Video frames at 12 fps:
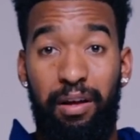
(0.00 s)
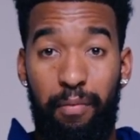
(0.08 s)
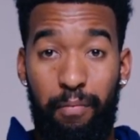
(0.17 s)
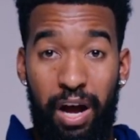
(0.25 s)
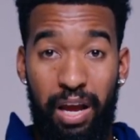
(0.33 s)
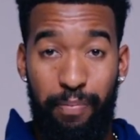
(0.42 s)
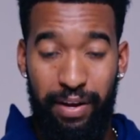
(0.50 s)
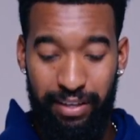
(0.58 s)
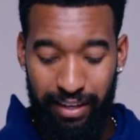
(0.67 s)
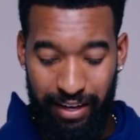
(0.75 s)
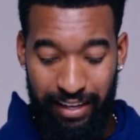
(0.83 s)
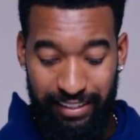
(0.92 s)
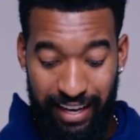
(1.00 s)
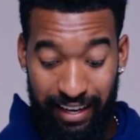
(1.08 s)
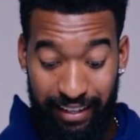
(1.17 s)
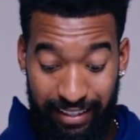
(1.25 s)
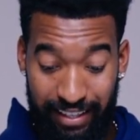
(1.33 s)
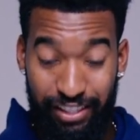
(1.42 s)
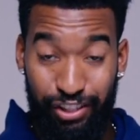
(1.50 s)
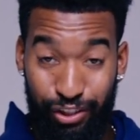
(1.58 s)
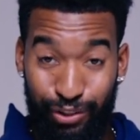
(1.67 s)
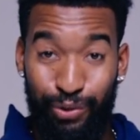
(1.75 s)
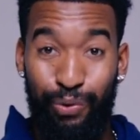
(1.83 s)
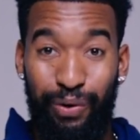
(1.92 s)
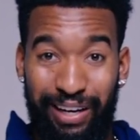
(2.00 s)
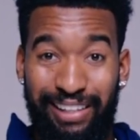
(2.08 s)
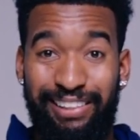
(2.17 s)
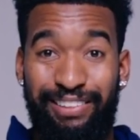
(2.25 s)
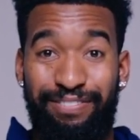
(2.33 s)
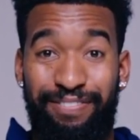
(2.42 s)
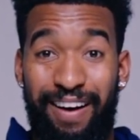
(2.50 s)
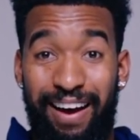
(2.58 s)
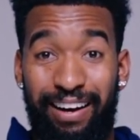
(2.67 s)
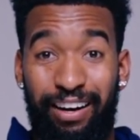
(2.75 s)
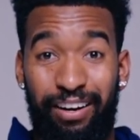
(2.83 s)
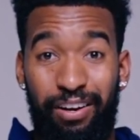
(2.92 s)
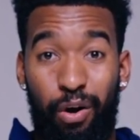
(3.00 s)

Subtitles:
My opinion is that this shoe is fire,